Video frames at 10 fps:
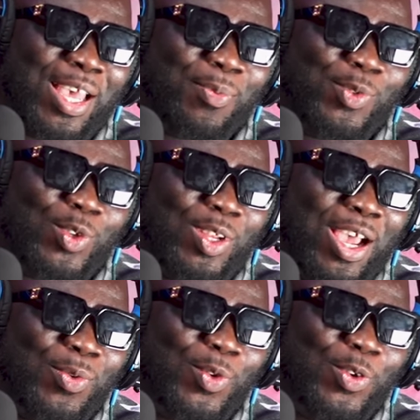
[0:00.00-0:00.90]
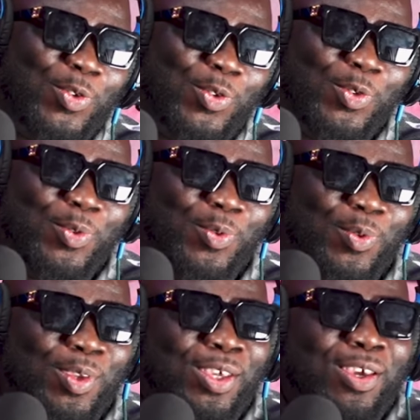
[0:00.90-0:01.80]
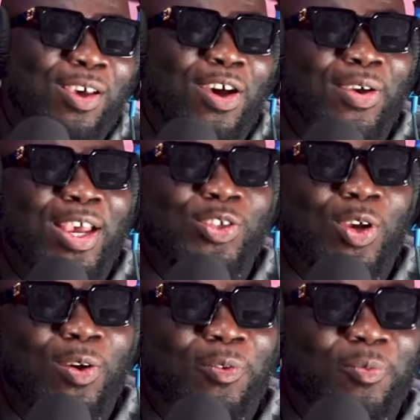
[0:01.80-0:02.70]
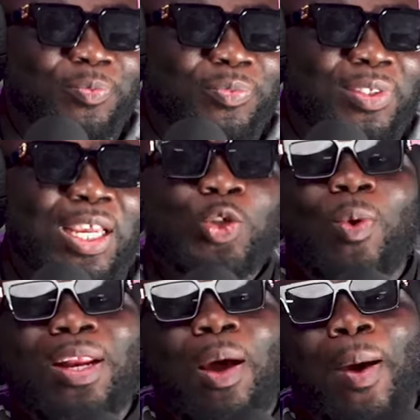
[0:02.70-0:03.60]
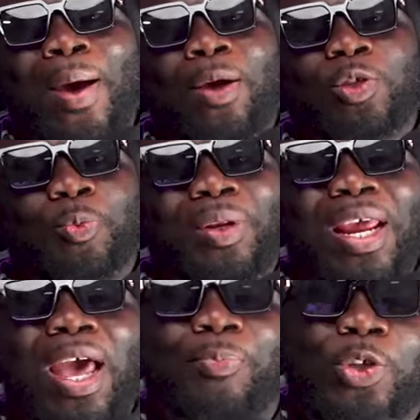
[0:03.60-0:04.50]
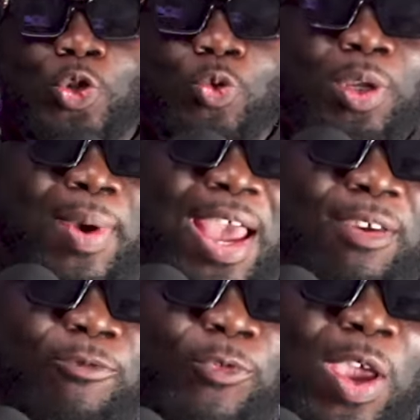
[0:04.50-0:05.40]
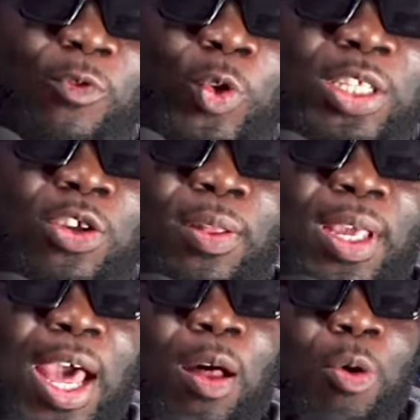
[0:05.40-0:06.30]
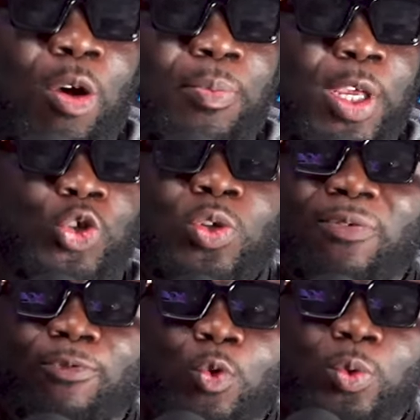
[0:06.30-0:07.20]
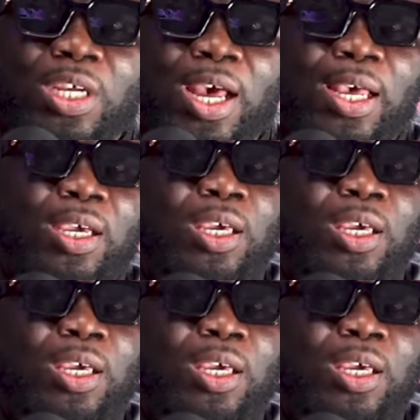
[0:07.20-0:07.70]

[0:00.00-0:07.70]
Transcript: I'll be so that we go do you. Okay, so this one I'm about to play happens to be my favorite on the album, Into the Future.